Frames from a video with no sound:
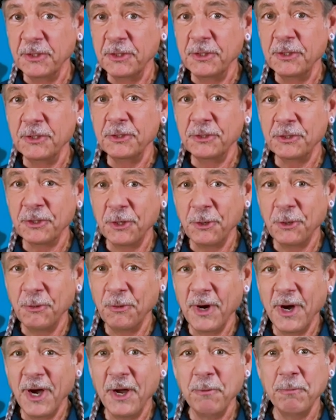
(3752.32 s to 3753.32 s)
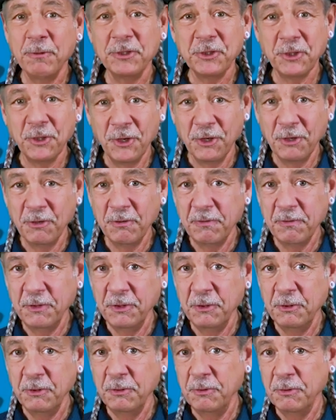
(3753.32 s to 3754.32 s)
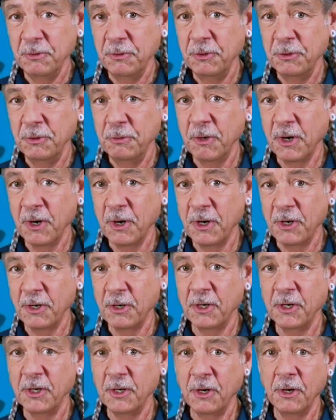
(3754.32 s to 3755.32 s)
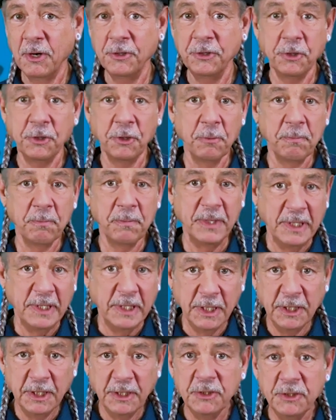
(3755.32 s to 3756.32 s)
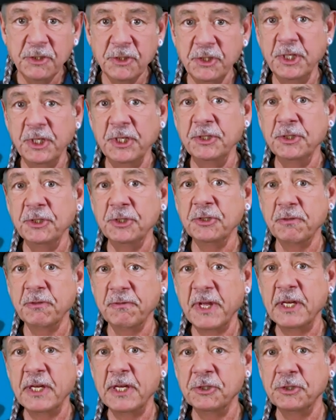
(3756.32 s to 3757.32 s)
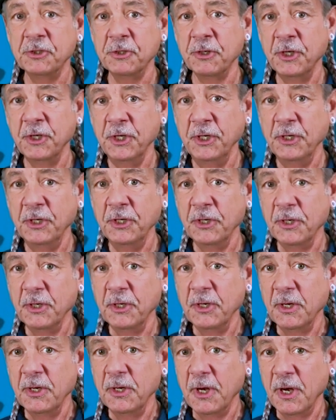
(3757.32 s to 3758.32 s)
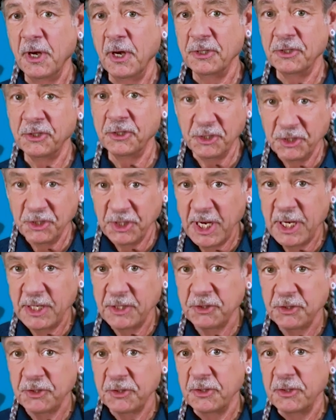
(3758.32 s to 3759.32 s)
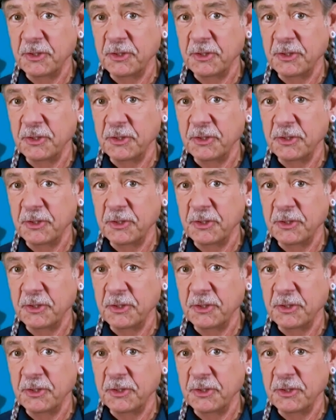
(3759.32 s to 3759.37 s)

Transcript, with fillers: So I wish all of you who are on your beginning stages of that journey success.